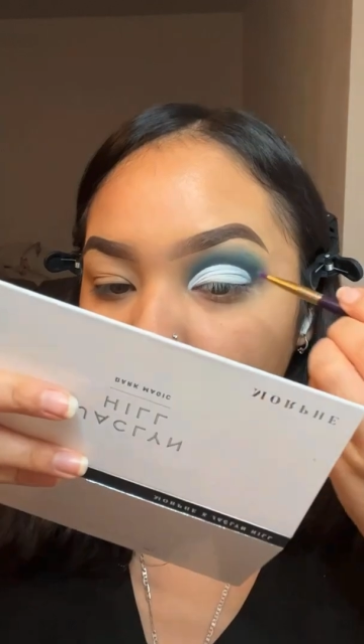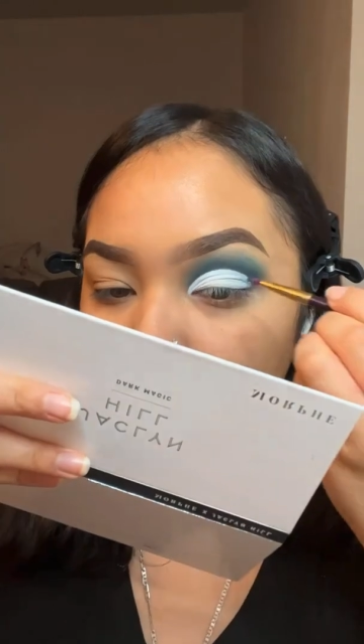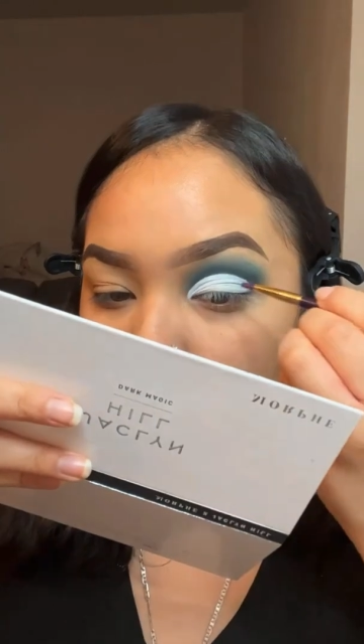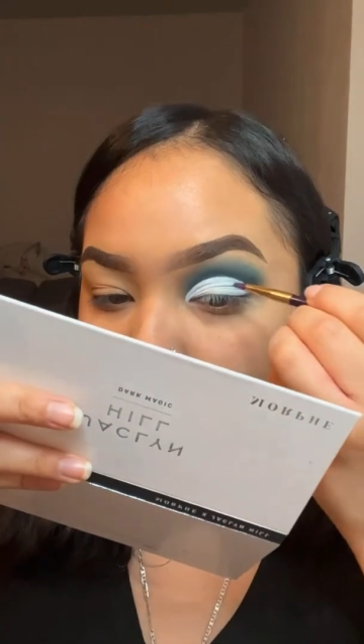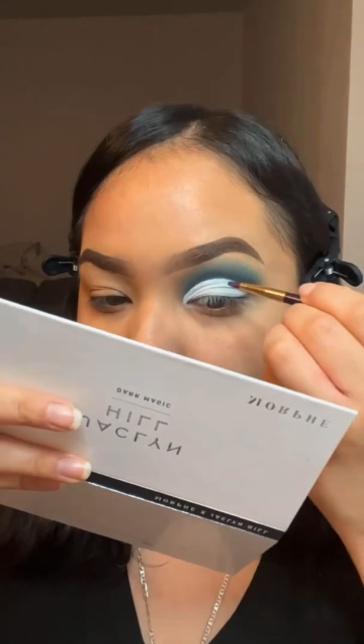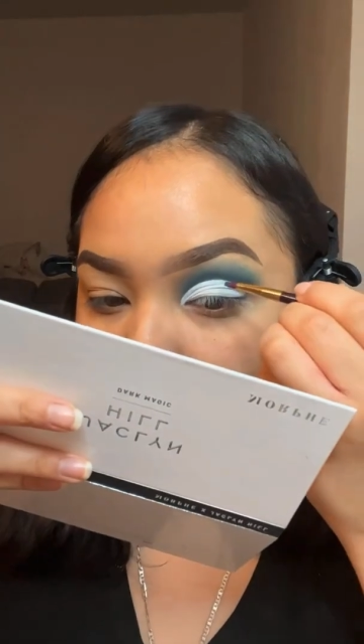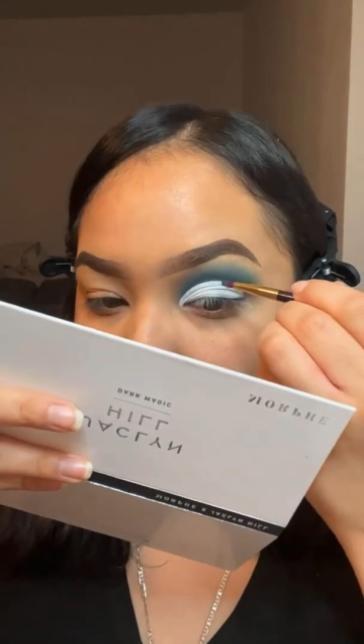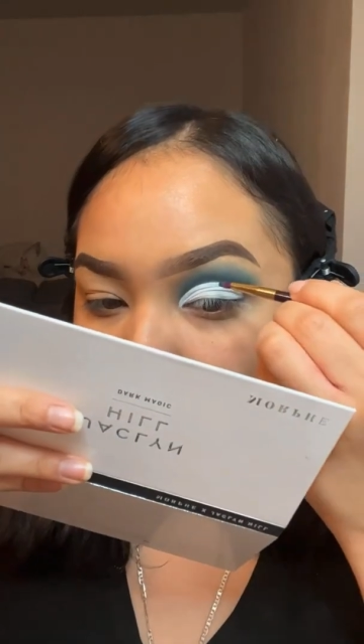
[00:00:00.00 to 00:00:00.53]
And
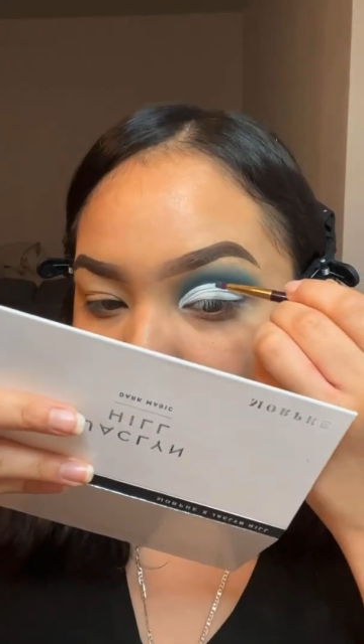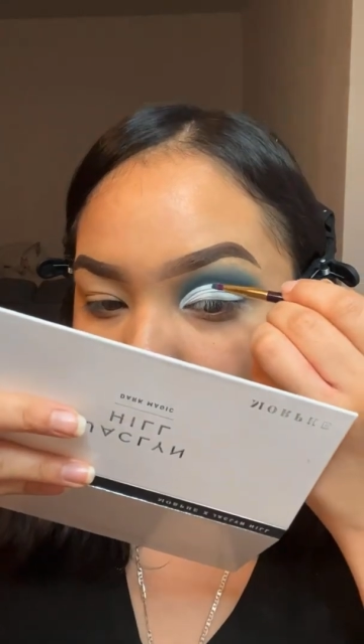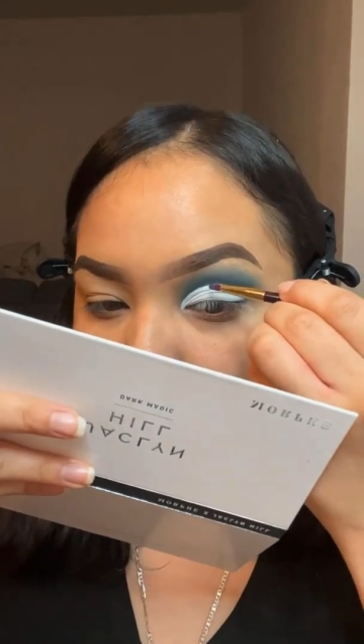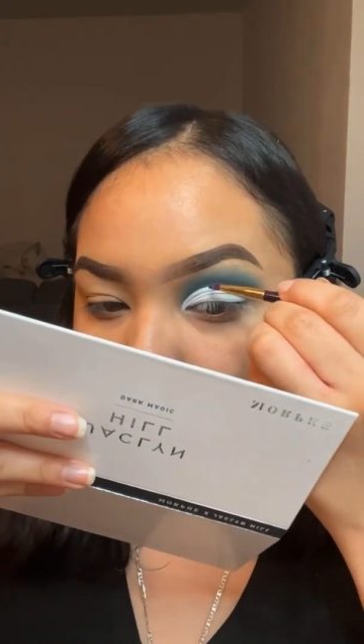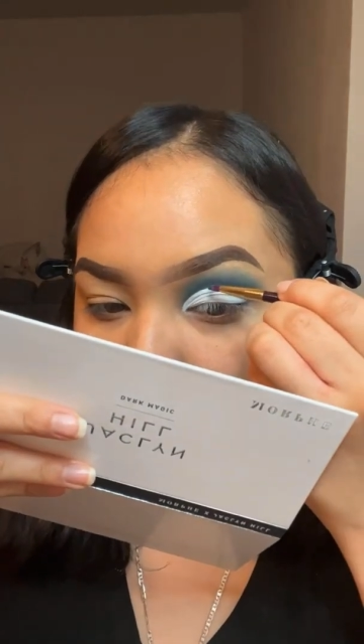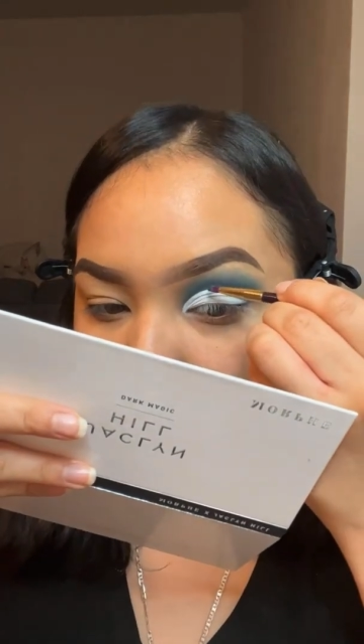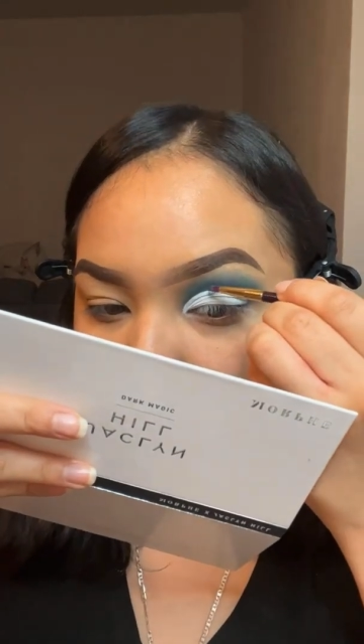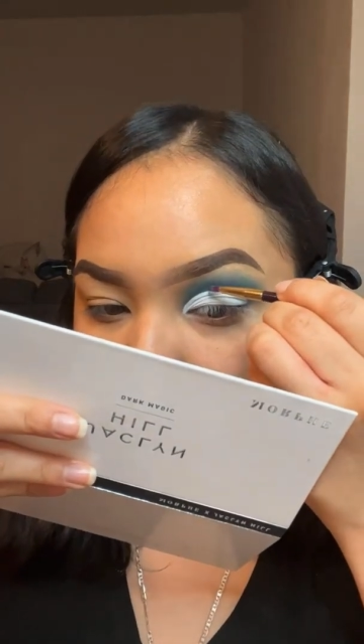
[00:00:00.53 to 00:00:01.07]
I'm gonna
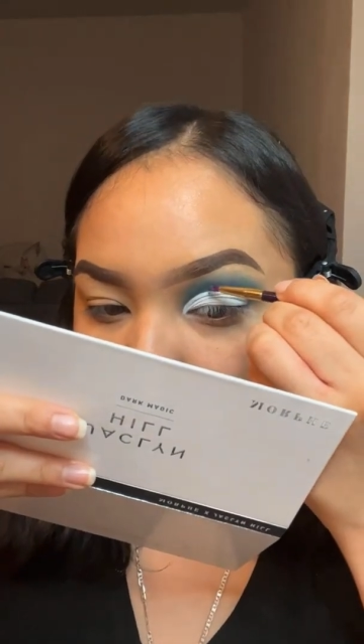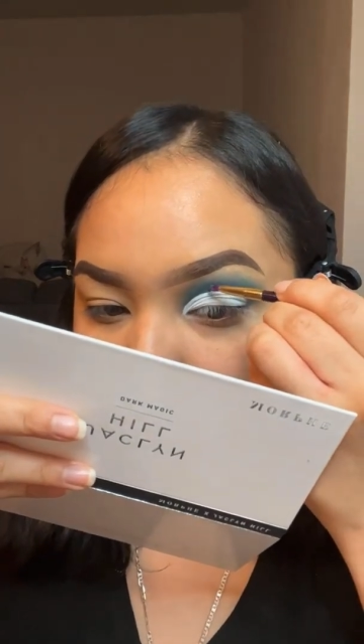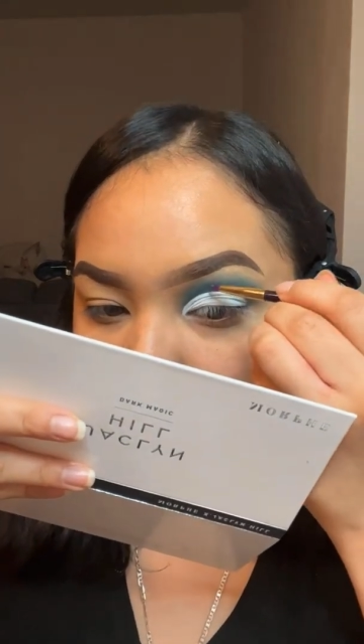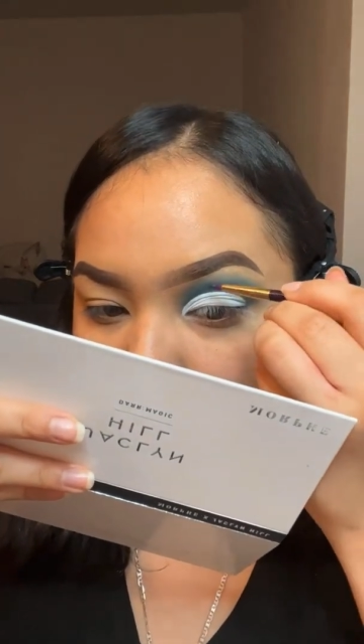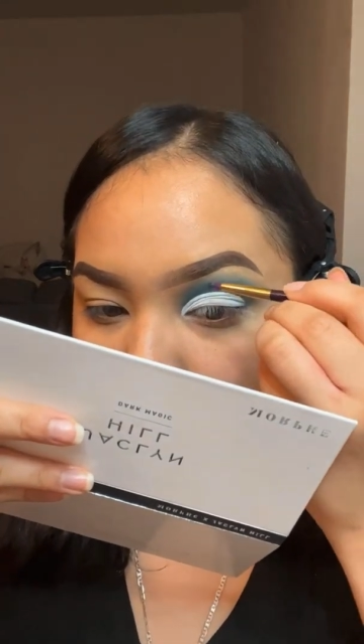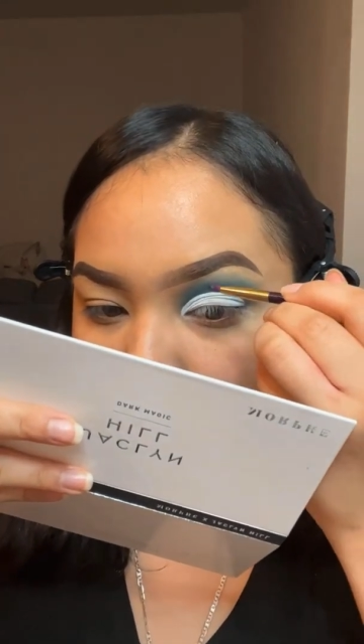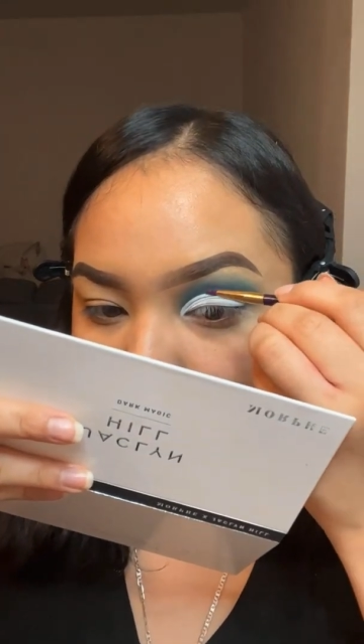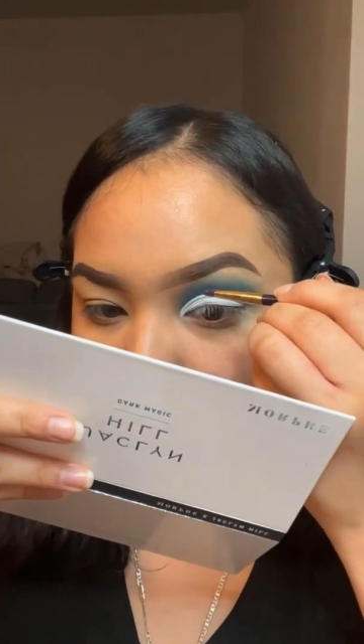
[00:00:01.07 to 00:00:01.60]
go around my
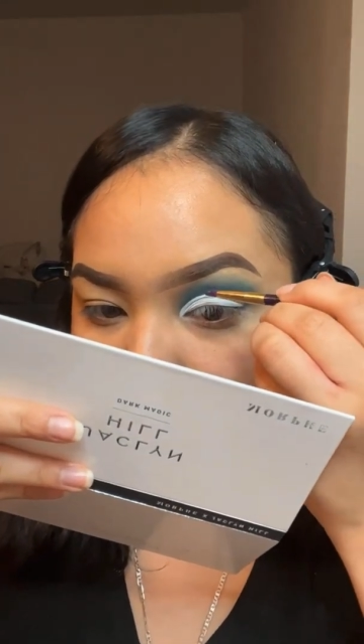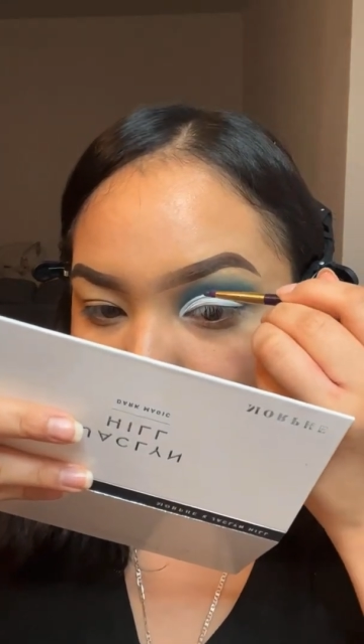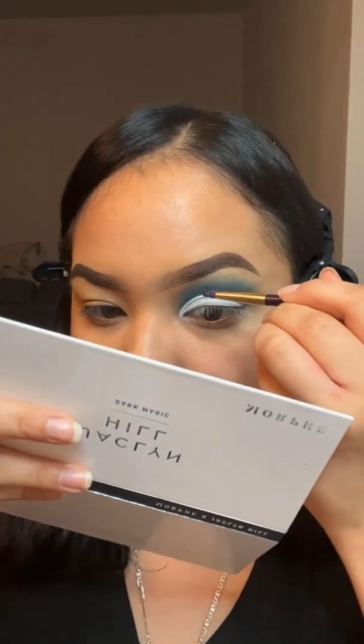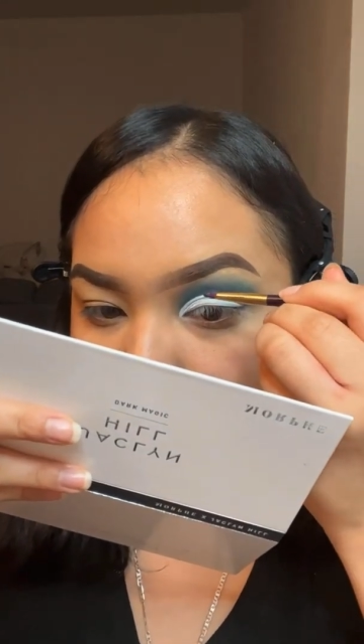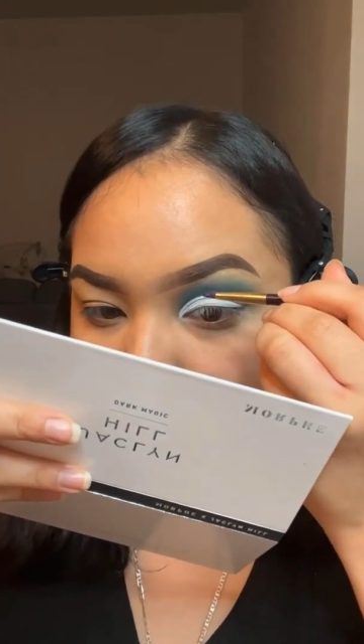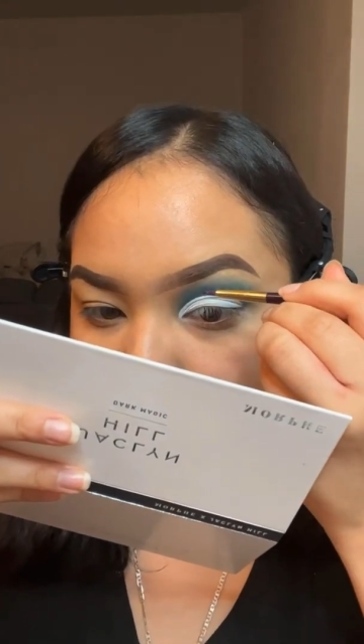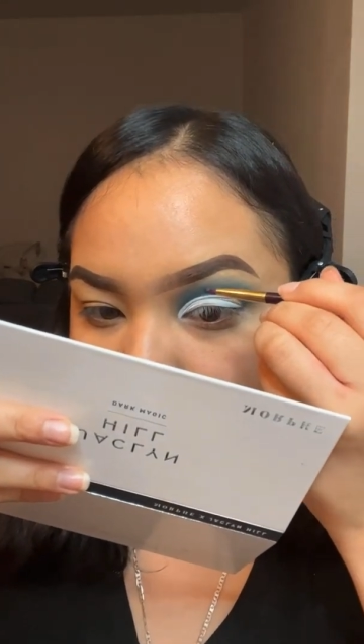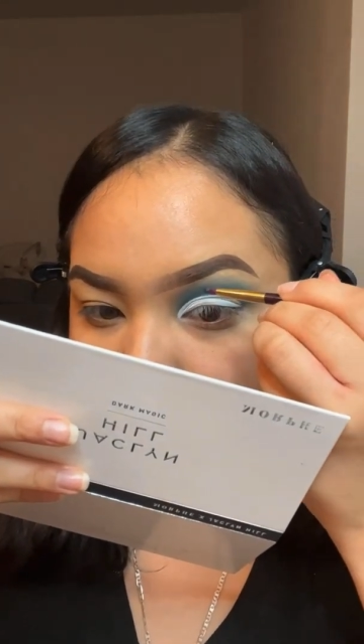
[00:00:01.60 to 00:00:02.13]
cut crease.